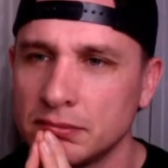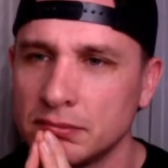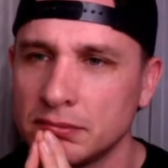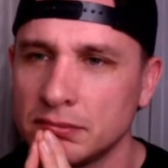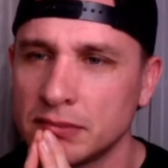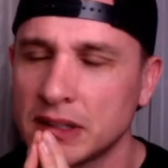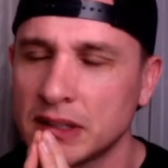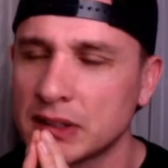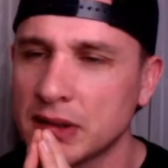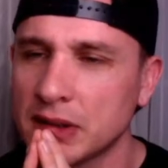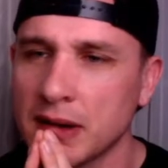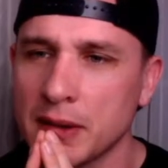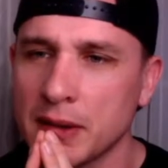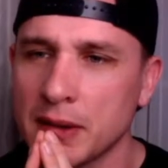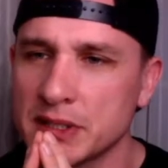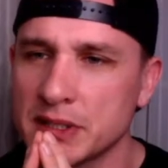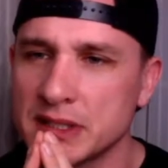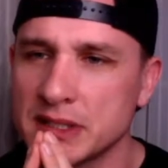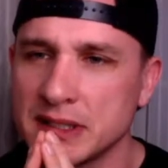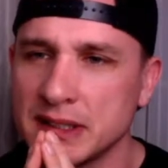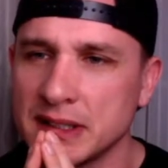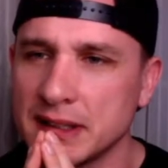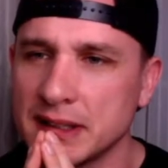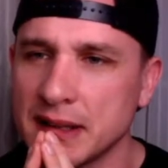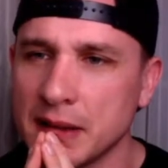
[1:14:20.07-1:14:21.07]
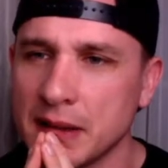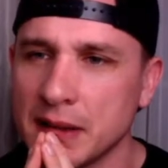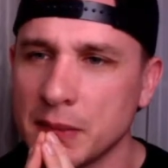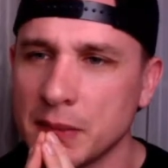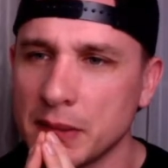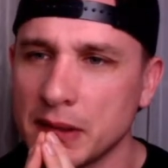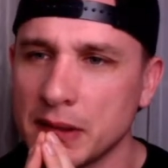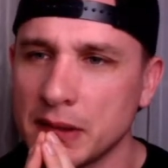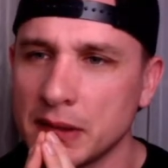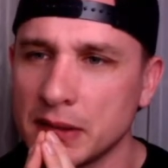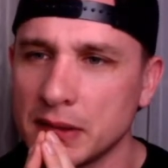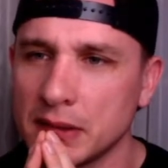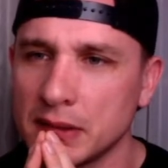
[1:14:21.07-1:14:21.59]
I thought I was seeing that
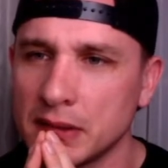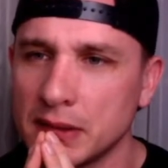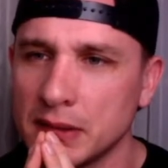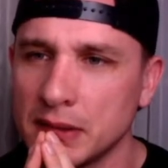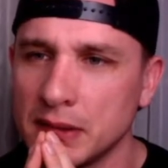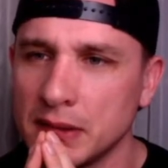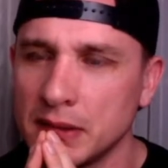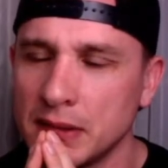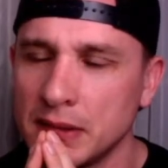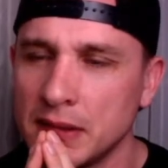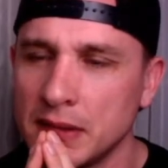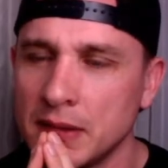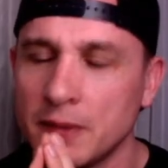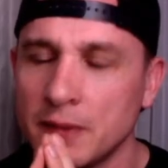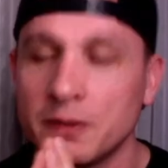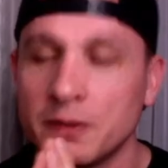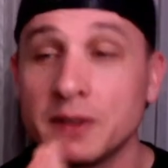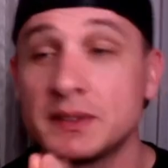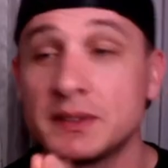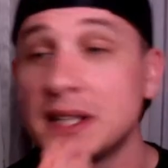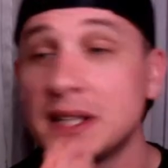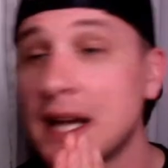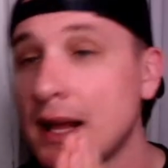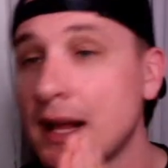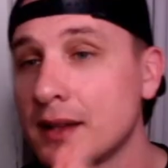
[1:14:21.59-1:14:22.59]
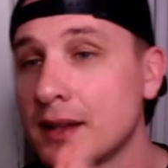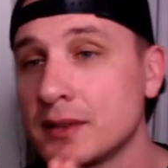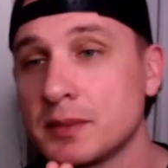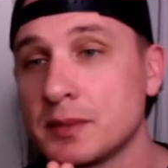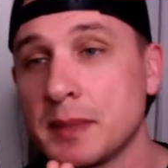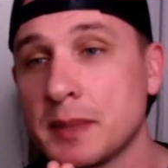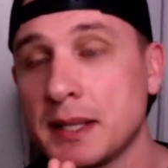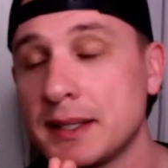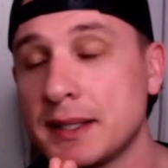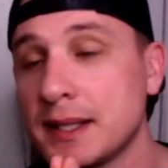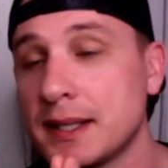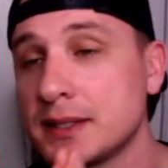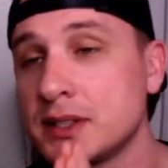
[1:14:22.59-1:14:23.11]
weird. fifty dollars,
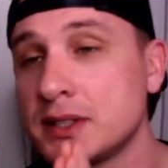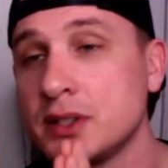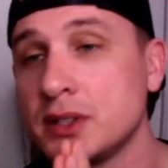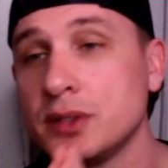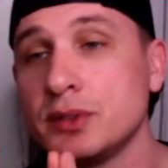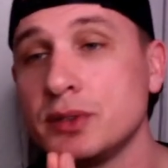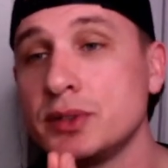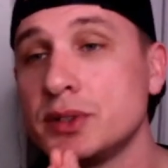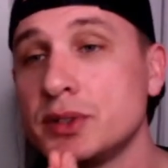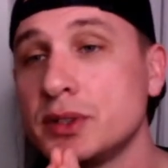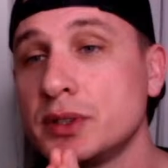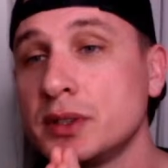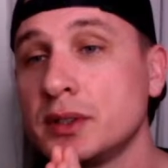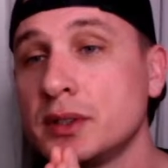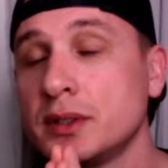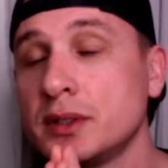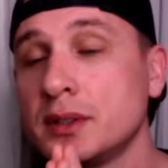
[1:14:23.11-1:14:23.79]
man. That's huge.